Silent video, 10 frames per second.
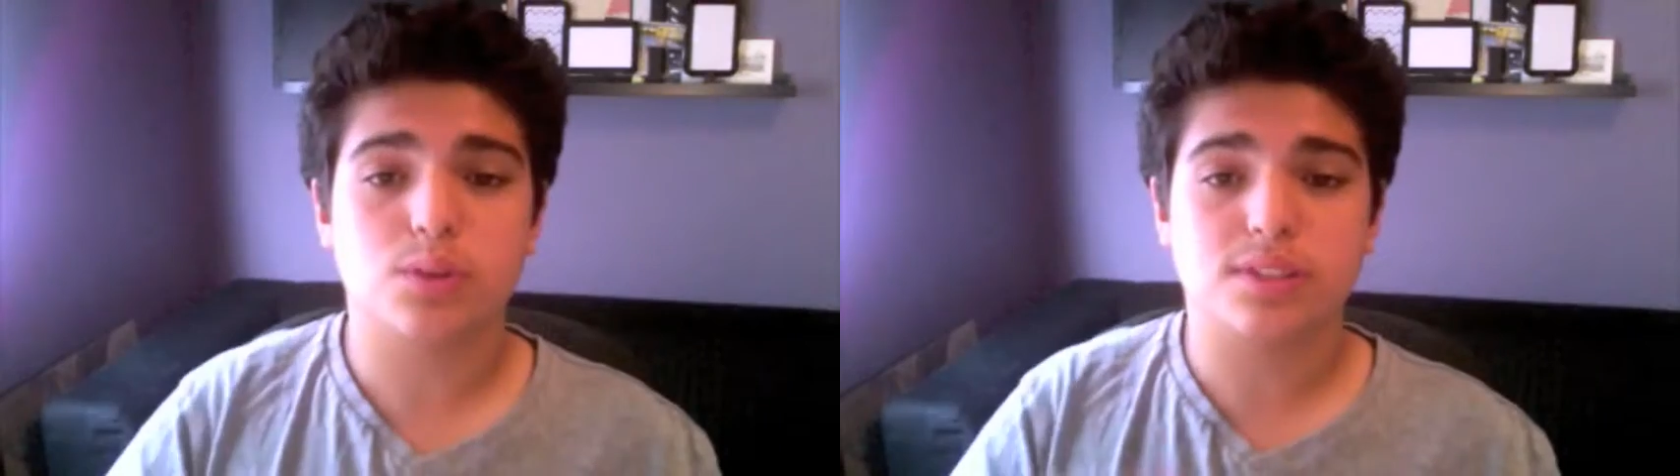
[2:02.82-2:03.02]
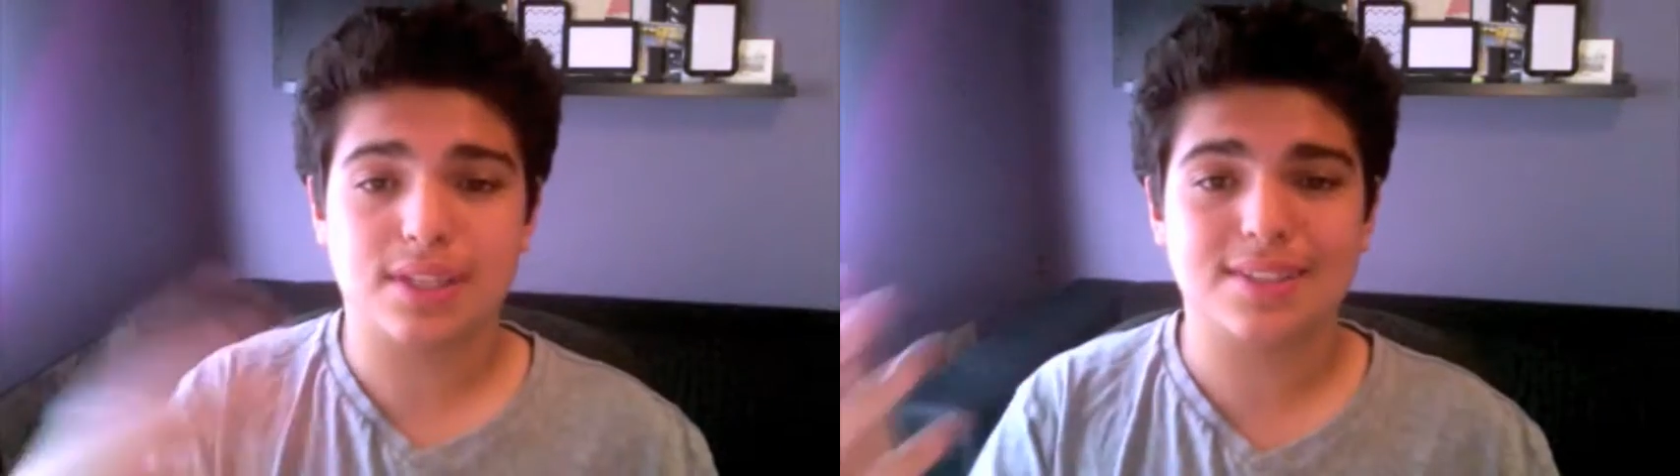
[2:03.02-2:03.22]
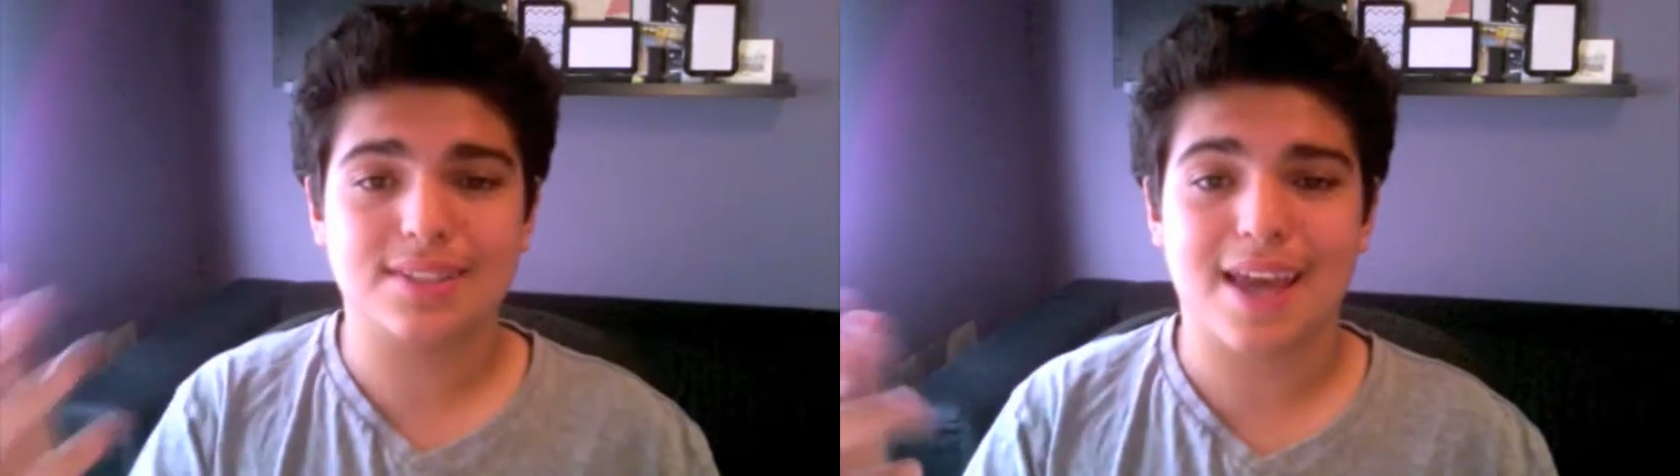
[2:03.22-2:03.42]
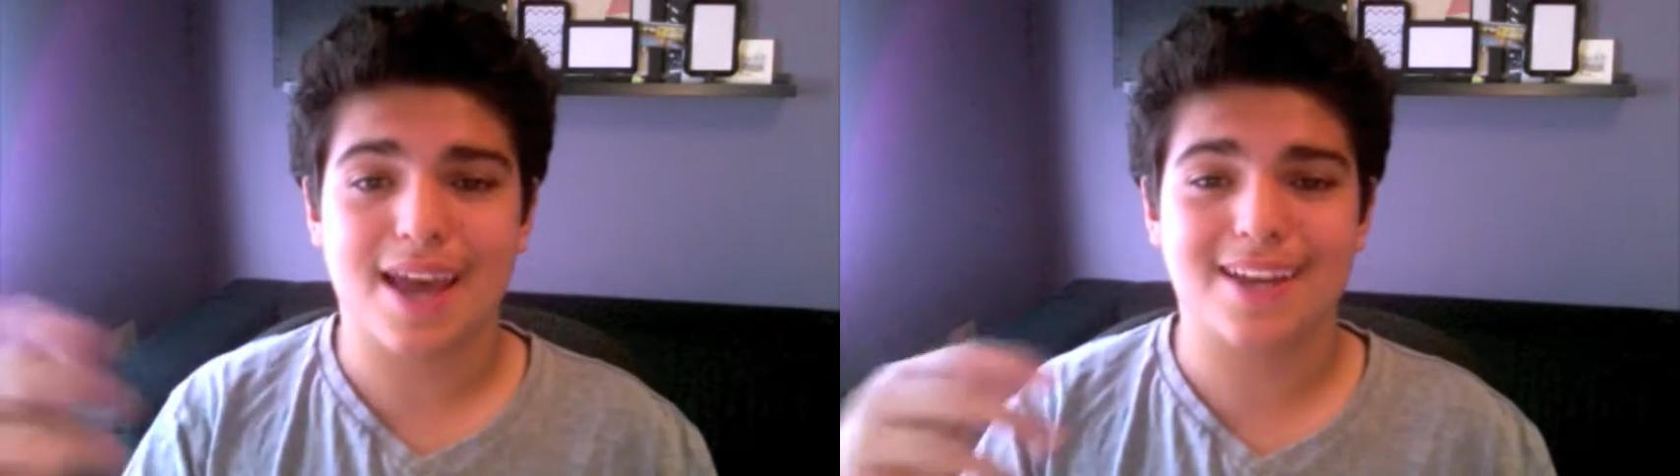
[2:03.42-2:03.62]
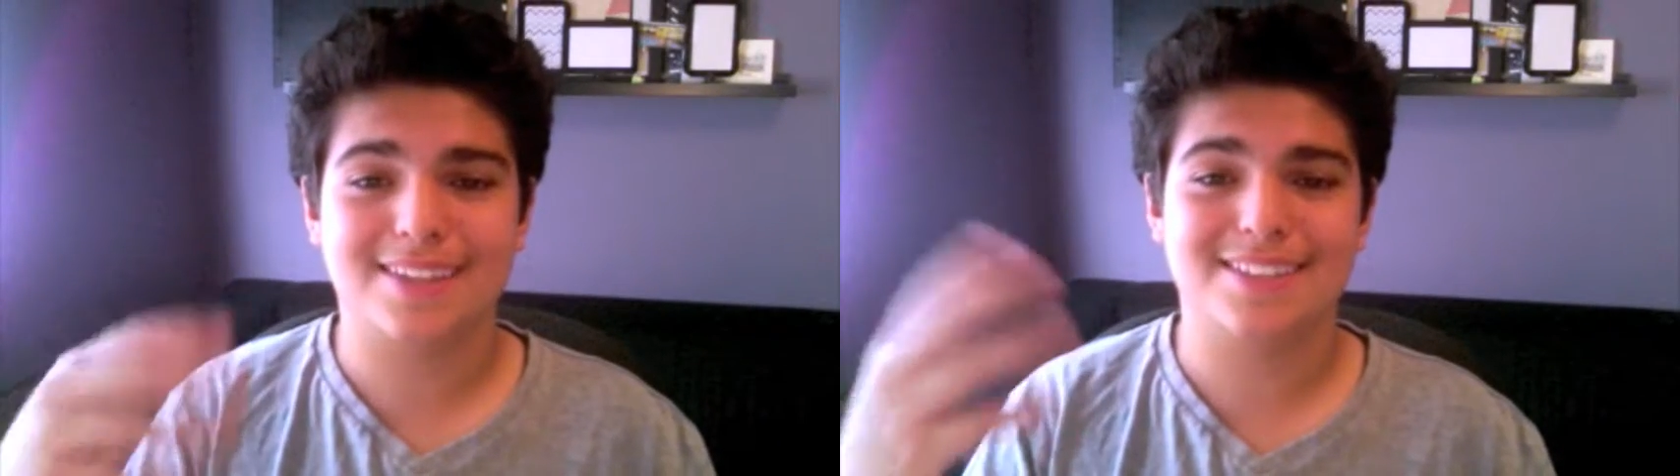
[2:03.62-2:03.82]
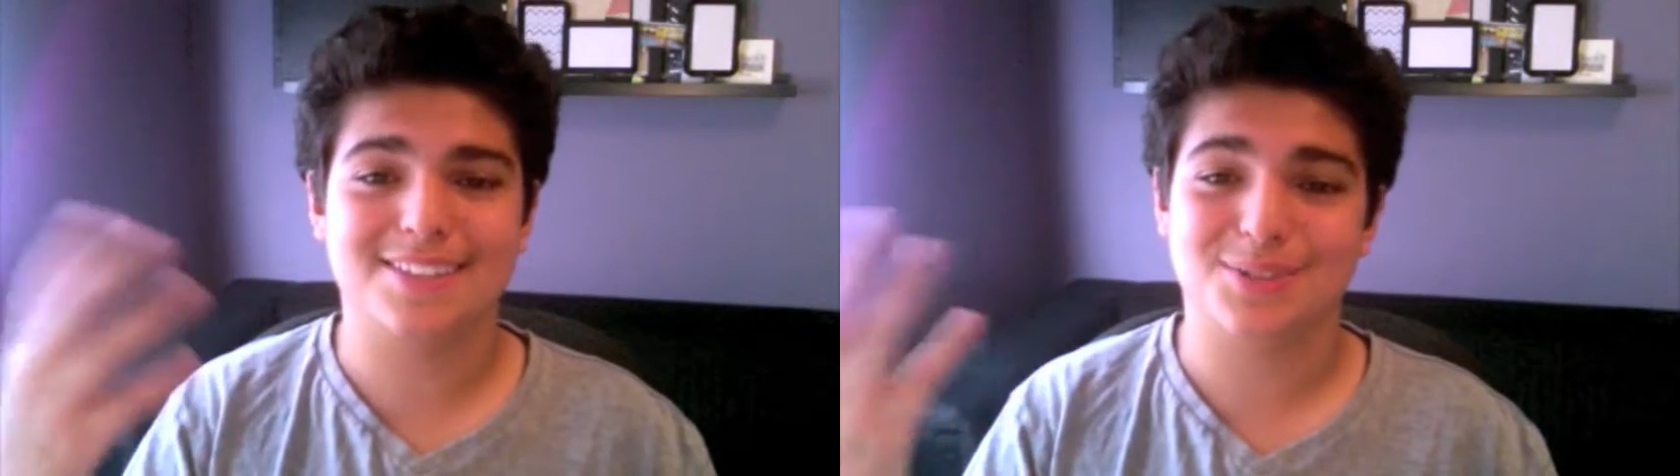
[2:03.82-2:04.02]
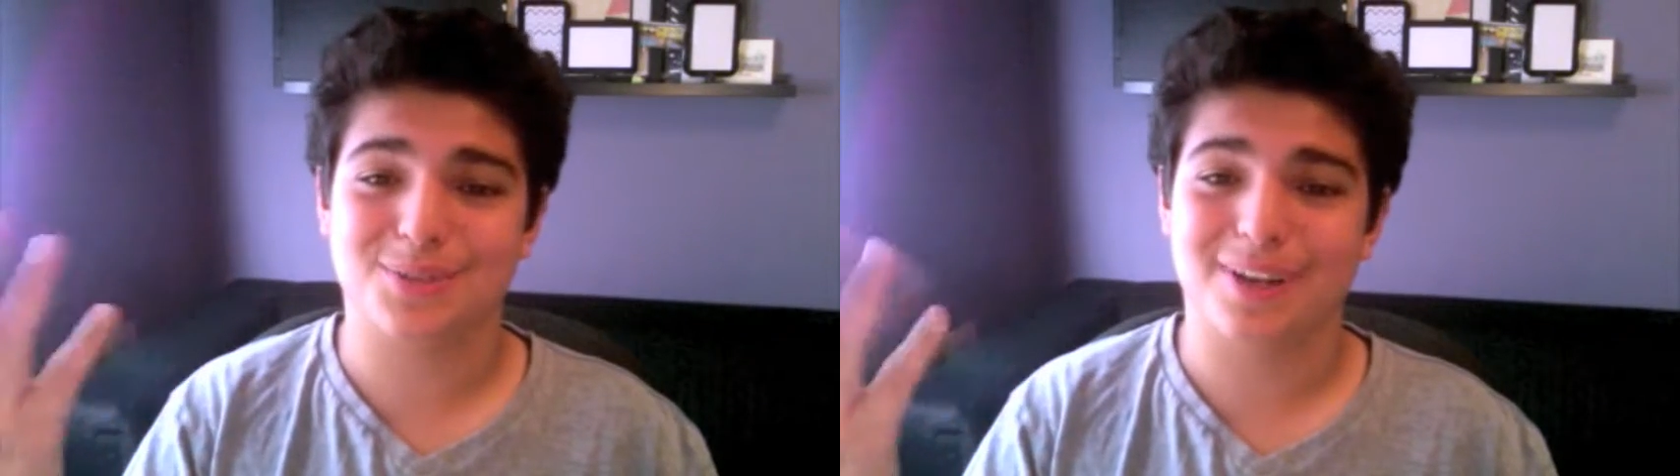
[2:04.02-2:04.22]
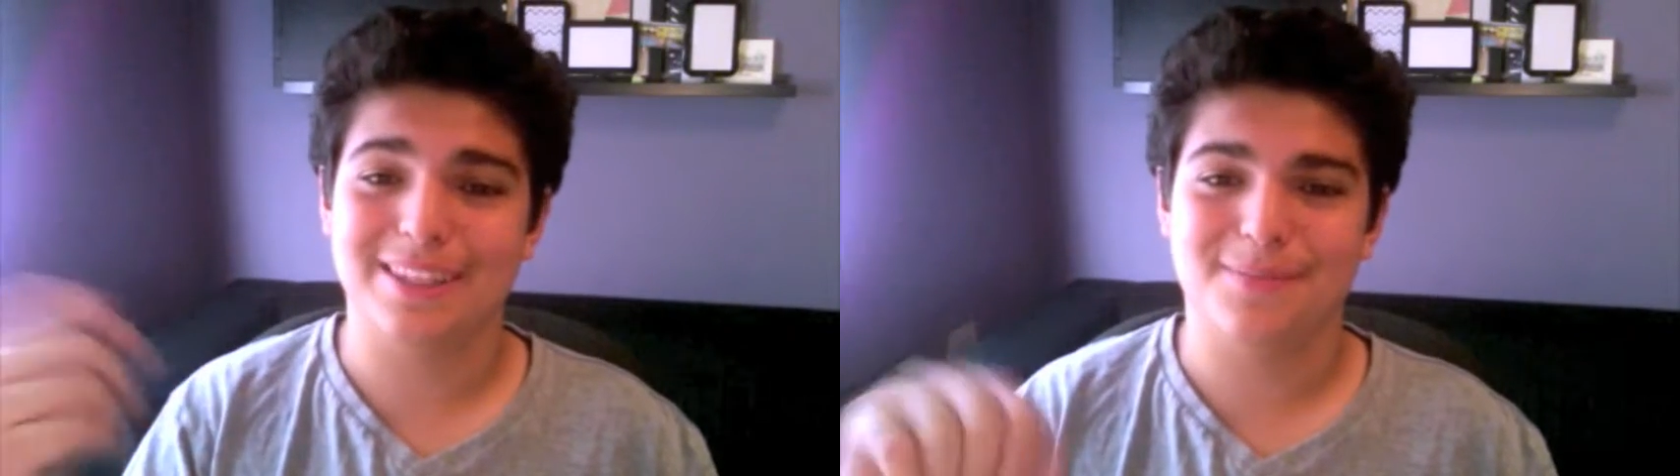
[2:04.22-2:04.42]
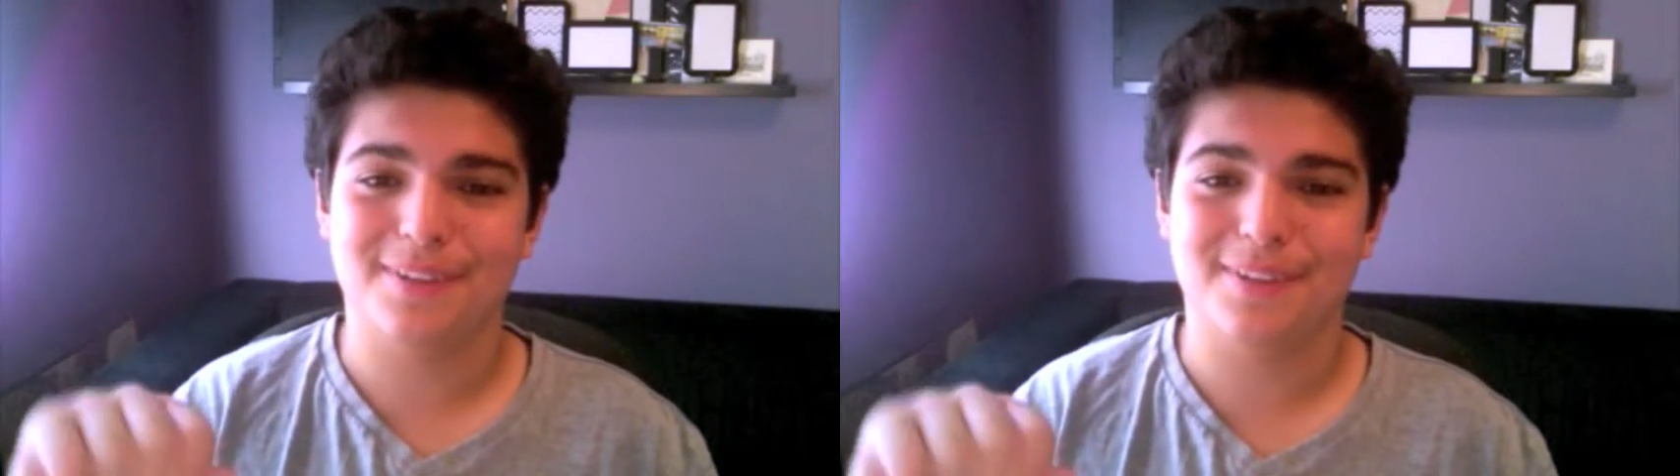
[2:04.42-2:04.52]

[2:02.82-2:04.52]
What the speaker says: since the axis is right in the